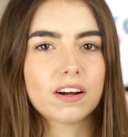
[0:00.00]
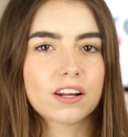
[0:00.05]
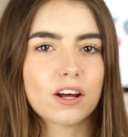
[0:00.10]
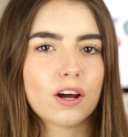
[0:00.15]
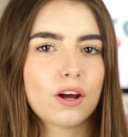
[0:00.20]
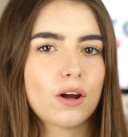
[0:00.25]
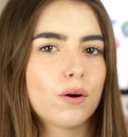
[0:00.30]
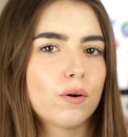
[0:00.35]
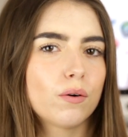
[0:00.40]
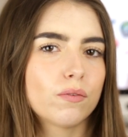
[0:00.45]
I
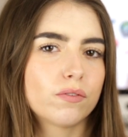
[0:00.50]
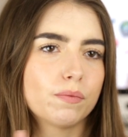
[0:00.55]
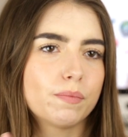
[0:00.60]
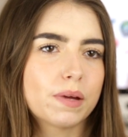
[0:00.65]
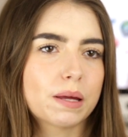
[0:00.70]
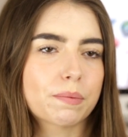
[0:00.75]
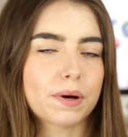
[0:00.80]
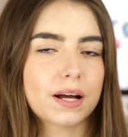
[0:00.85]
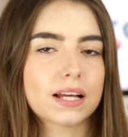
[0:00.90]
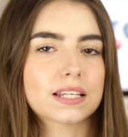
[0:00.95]
know for
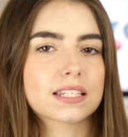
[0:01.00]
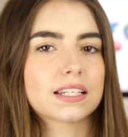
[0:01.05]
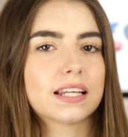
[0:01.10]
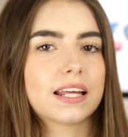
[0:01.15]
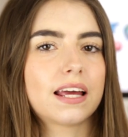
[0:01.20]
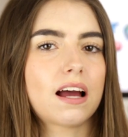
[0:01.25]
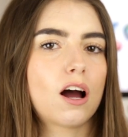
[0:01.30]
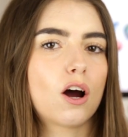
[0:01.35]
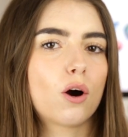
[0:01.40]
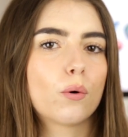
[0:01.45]
me
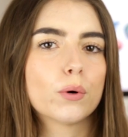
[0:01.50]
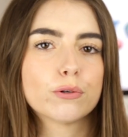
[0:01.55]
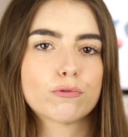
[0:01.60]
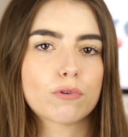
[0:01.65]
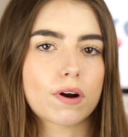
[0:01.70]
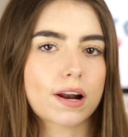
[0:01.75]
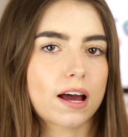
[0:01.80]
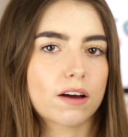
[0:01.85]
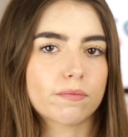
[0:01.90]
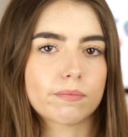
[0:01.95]
personally, I always
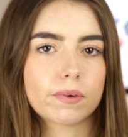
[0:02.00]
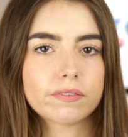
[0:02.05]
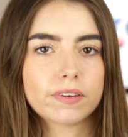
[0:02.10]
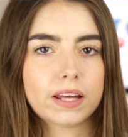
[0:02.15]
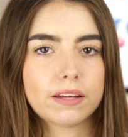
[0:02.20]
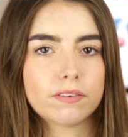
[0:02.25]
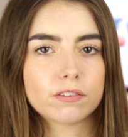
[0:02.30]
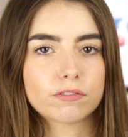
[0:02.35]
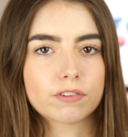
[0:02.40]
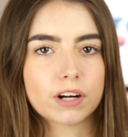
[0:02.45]
run out of my
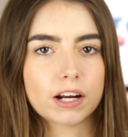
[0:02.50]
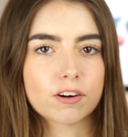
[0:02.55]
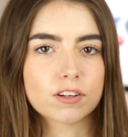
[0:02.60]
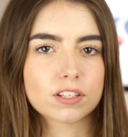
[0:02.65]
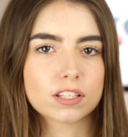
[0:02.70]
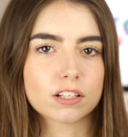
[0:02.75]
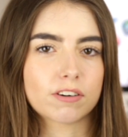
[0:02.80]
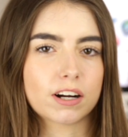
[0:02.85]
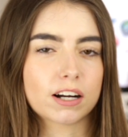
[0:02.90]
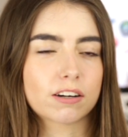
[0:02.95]
favourite
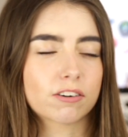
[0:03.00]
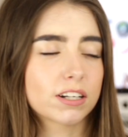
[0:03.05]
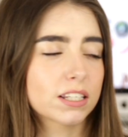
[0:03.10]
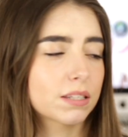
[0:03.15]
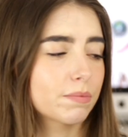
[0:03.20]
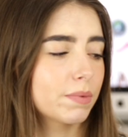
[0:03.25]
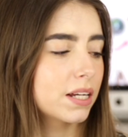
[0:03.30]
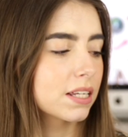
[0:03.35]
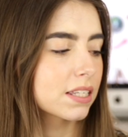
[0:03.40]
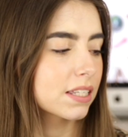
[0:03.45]
fragrance around
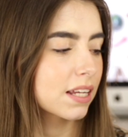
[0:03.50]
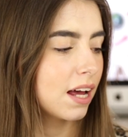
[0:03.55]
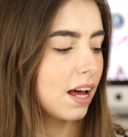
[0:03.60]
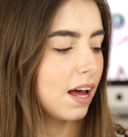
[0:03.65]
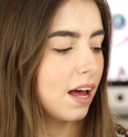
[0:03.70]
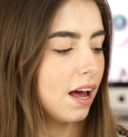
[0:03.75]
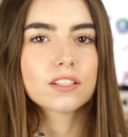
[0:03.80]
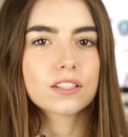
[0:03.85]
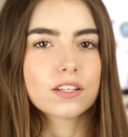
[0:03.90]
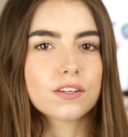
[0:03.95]
Christmas.
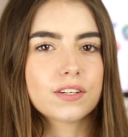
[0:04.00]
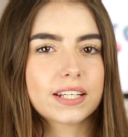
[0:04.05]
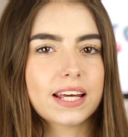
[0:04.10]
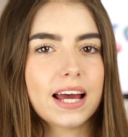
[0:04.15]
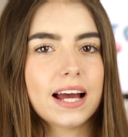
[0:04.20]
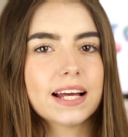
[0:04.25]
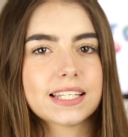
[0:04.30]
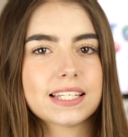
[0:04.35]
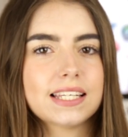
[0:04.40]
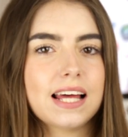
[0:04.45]
So to
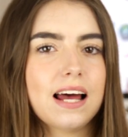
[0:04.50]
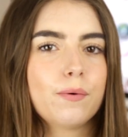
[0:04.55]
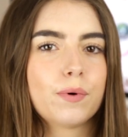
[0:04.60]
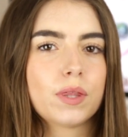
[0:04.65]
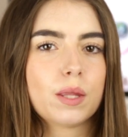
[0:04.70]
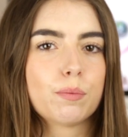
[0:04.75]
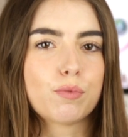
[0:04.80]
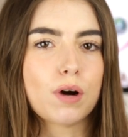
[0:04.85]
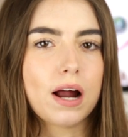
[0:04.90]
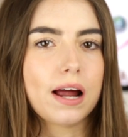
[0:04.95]
get a set
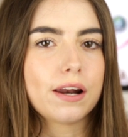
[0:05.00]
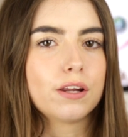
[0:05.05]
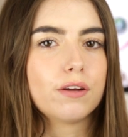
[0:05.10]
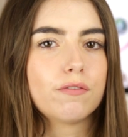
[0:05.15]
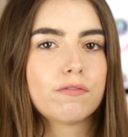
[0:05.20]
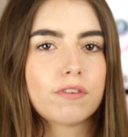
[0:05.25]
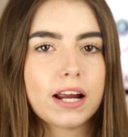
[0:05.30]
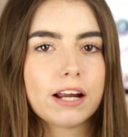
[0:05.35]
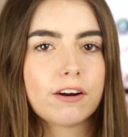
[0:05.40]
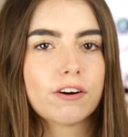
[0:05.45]
with a brand
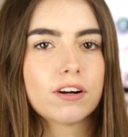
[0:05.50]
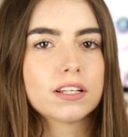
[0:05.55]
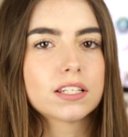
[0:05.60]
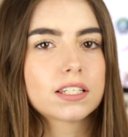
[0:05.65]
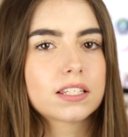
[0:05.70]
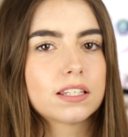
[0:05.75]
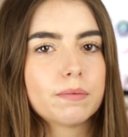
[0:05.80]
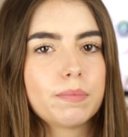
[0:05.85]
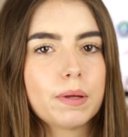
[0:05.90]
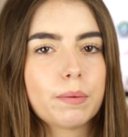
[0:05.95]
new
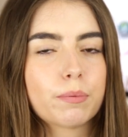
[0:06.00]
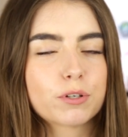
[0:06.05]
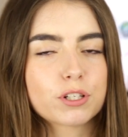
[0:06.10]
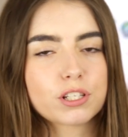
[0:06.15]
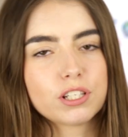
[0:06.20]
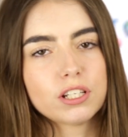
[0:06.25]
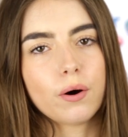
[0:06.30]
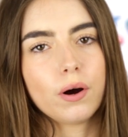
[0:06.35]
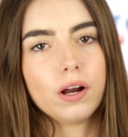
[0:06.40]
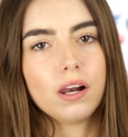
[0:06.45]
fragrance that people
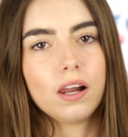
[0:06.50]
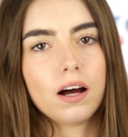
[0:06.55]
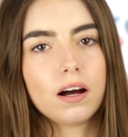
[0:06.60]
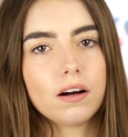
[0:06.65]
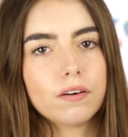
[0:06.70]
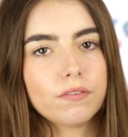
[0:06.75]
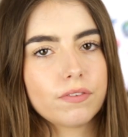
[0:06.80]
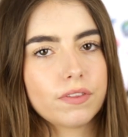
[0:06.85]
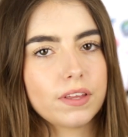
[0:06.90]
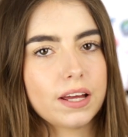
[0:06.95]
just know I
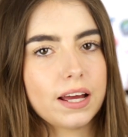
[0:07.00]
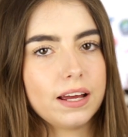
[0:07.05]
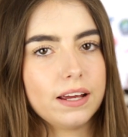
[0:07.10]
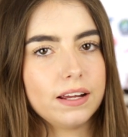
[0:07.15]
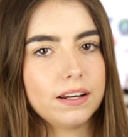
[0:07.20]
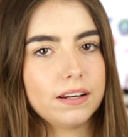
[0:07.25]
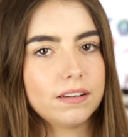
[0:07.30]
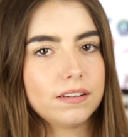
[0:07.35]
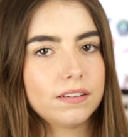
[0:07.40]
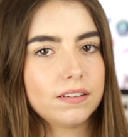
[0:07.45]
love,
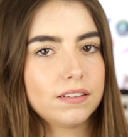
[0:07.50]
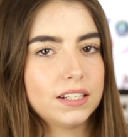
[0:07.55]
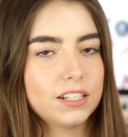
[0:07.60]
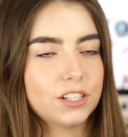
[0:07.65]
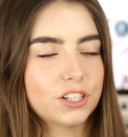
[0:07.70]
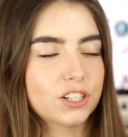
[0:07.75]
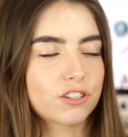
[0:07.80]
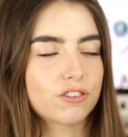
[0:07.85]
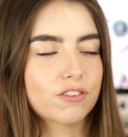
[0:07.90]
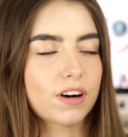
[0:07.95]
then
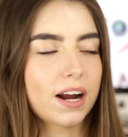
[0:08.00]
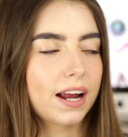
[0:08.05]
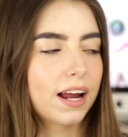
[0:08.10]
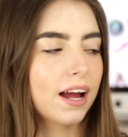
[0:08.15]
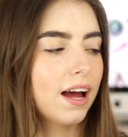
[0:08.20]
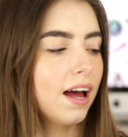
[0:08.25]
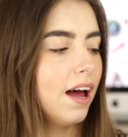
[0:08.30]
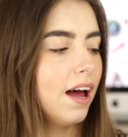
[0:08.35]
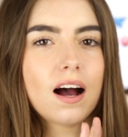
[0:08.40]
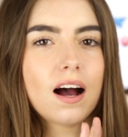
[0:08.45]
it's just great.